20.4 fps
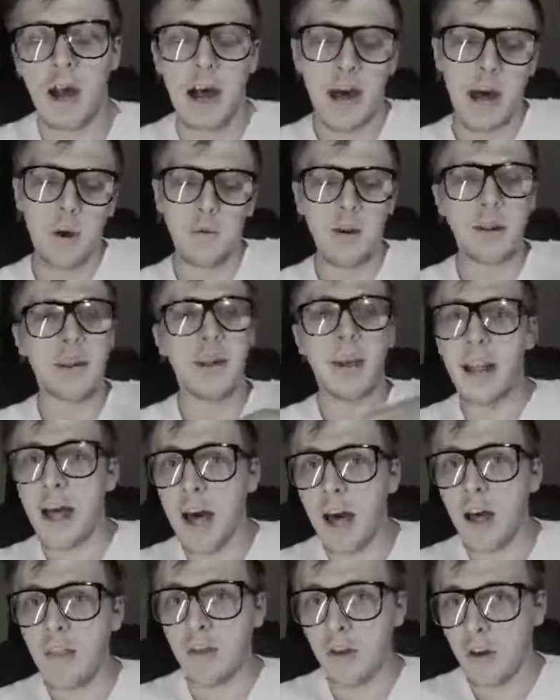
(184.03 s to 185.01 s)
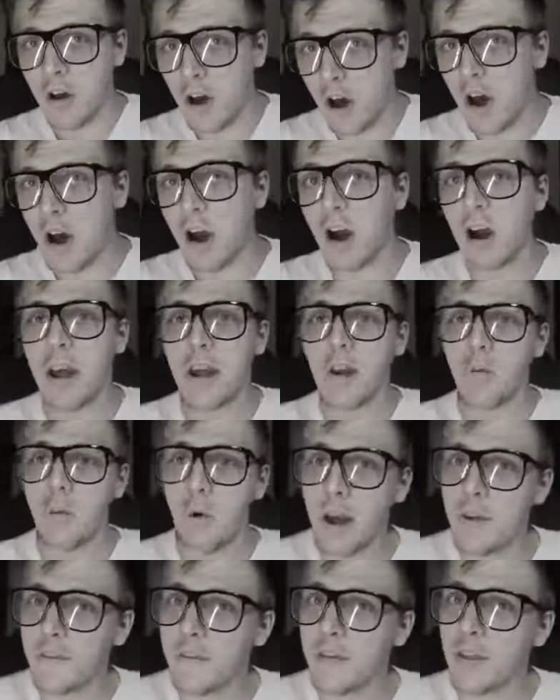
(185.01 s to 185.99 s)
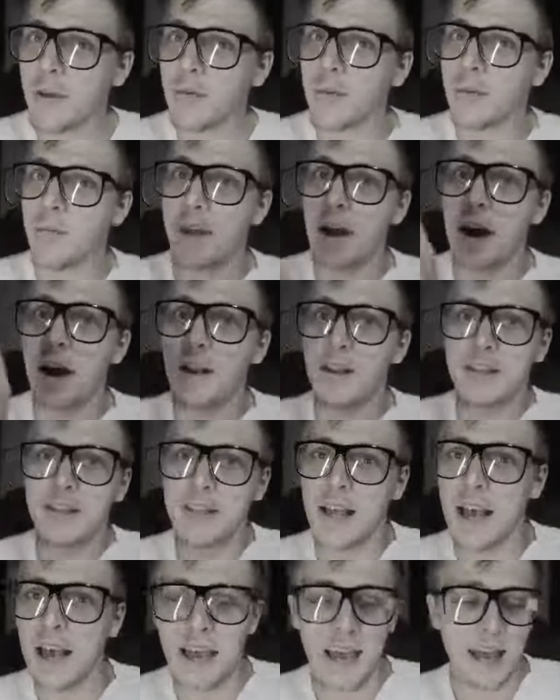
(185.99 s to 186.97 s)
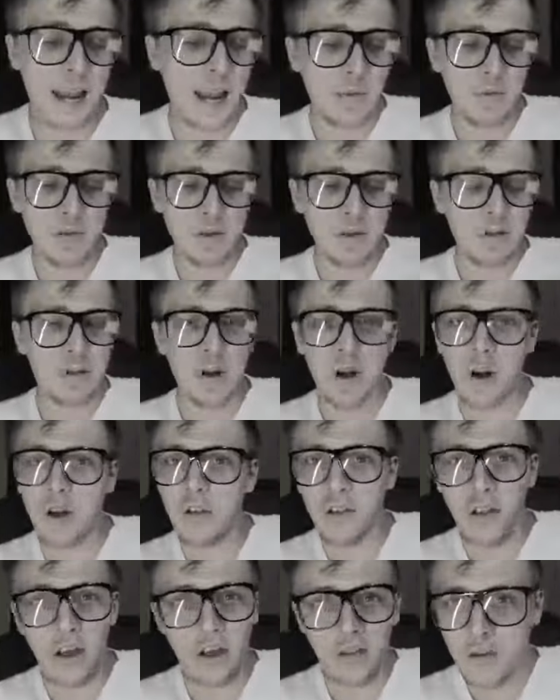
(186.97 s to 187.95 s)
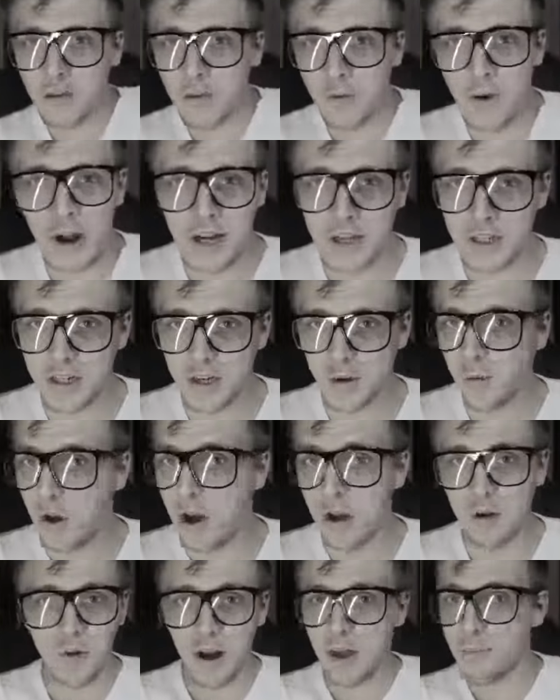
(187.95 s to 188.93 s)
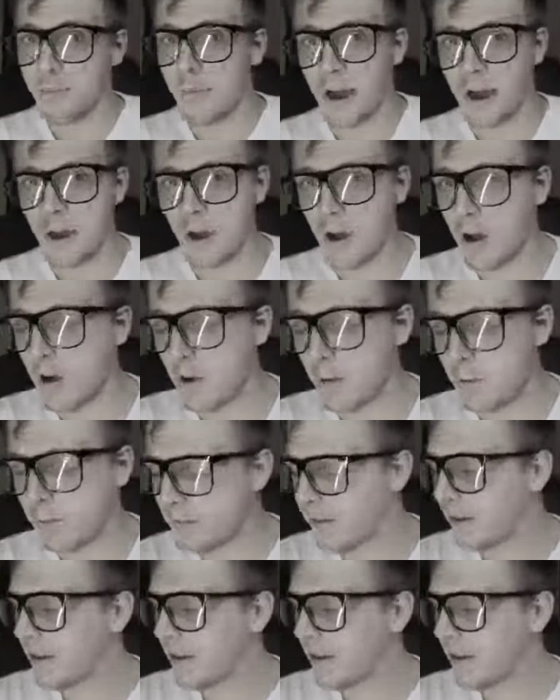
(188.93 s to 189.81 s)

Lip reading: I would get out of the car and wait for them to be out of sight, and I would just turn the other direction and walk right back home.